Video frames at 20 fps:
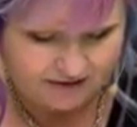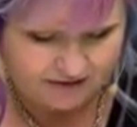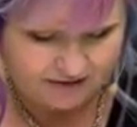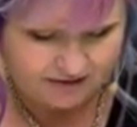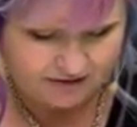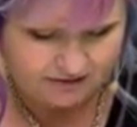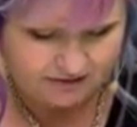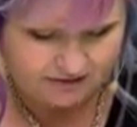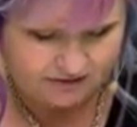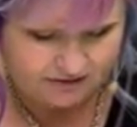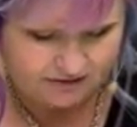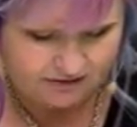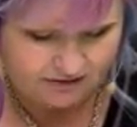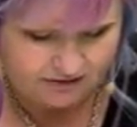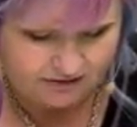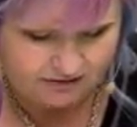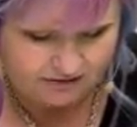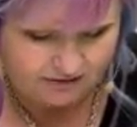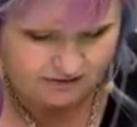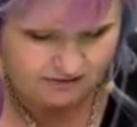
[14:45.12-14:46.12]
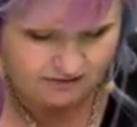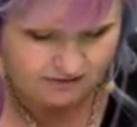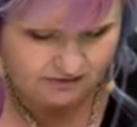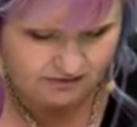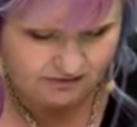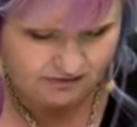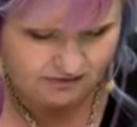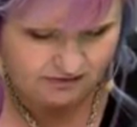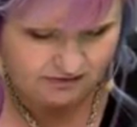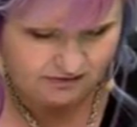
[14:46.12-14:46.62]

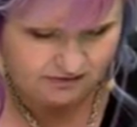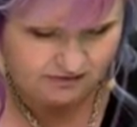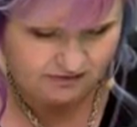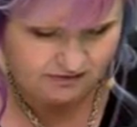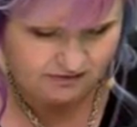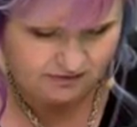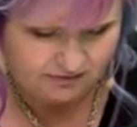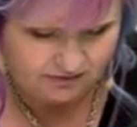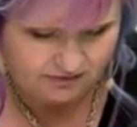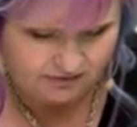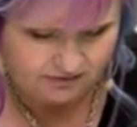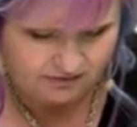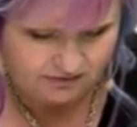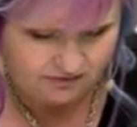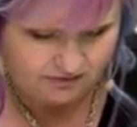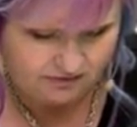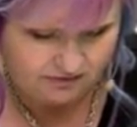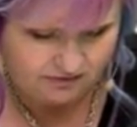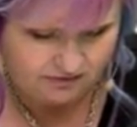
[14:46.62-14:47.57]
(no one is talking)